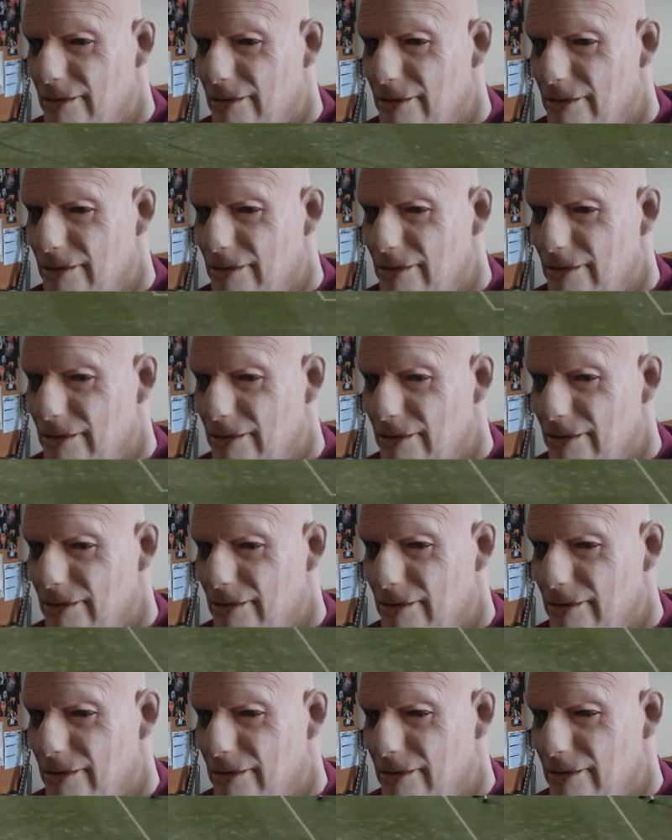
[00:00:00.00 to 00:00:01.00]

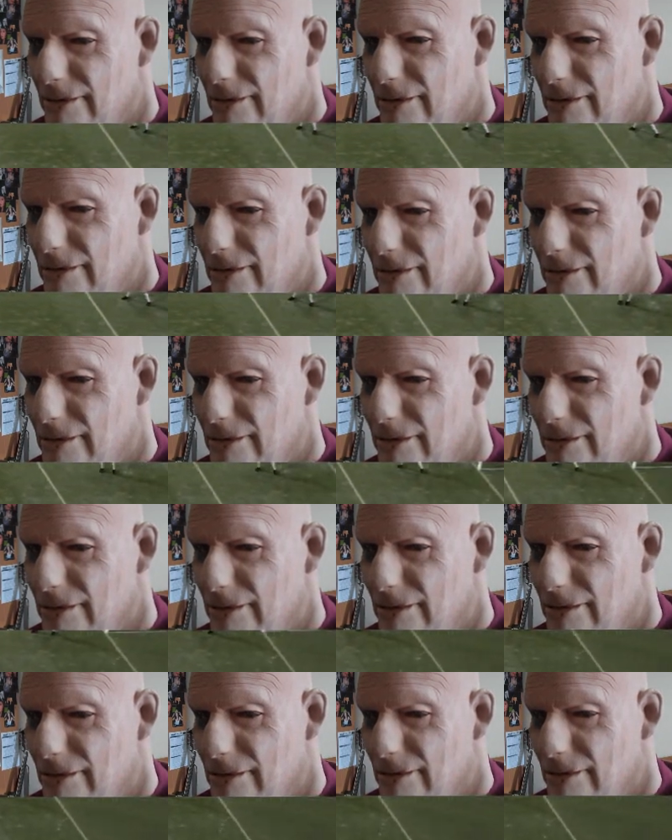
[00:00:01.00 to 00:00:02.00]

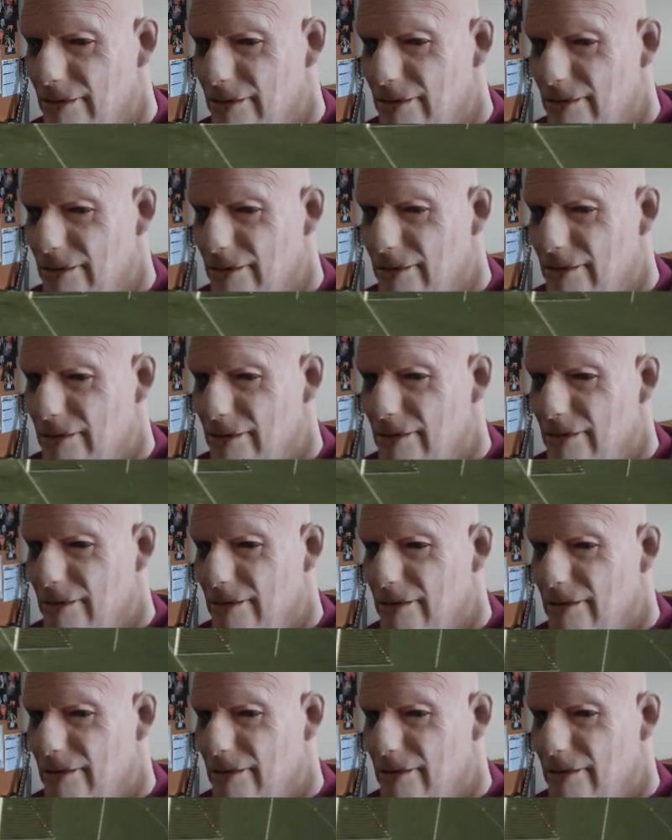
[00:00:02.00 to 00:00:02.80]
(silence)